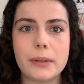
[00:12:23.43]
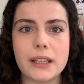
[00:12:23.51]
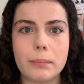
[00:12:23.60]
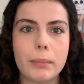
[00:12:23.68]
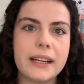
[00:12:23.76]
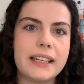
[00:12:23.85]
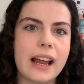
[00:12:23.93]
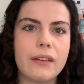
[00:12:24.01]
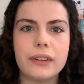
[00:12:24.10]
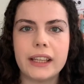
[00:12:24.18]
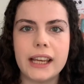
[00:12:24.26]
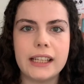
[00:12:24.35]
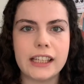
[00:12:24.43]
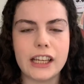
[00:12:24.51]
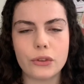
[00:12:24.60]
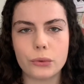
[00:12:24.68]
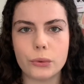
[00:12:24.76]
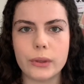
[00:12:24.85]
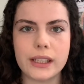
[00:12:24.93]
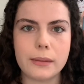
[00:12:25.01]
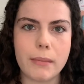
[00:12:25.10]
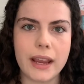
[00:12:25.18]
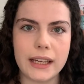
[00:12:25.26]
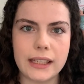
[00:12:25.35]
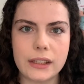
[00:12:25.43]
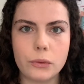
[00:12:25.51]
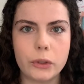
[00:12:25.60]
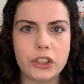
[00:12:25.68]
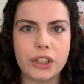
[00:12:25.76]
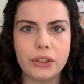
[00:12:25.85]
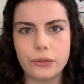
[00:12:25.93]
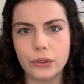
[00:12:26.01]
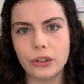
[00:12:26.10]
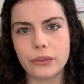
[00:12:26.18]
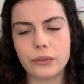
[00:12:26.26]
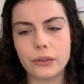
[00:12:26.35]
is by navigating through this maze, which is full of